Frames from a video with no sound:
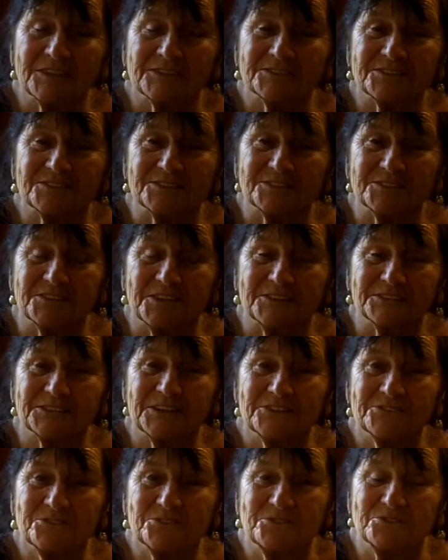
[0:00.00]
That's the sound
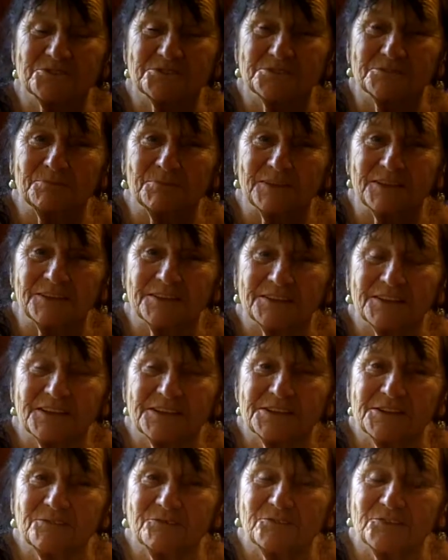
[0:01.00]
that used to be.
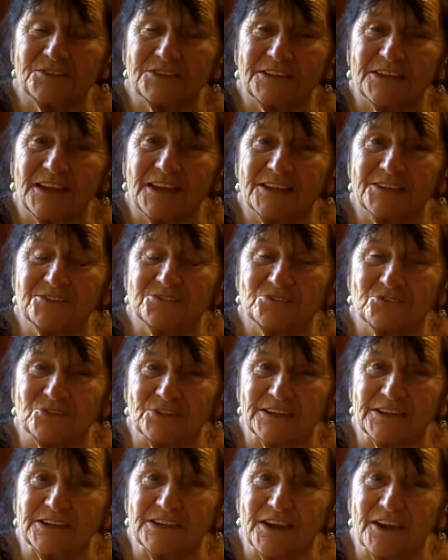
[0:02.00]
Thank you for the
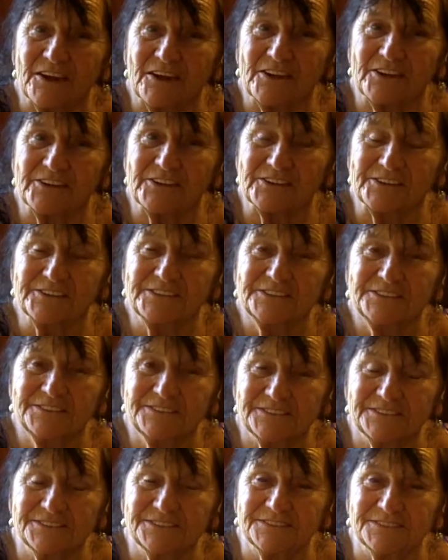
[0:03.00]
entry.
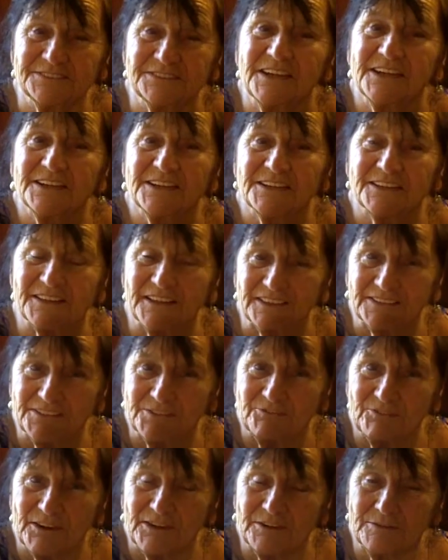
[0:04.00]
Thank you
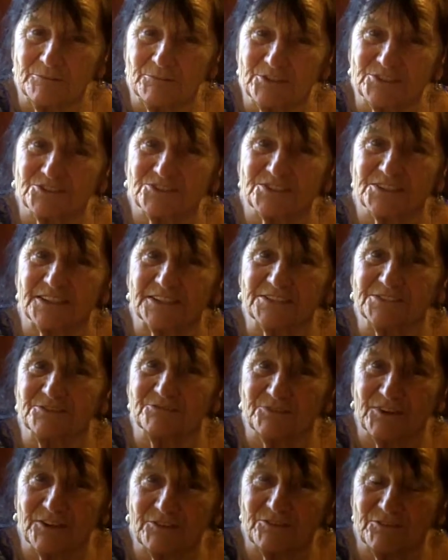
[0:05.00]
very much. Thank you
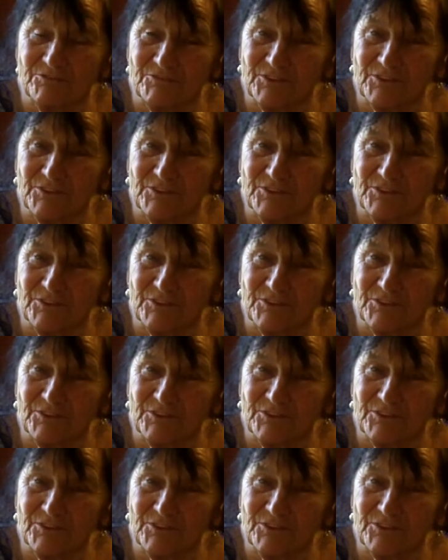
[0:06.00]
very,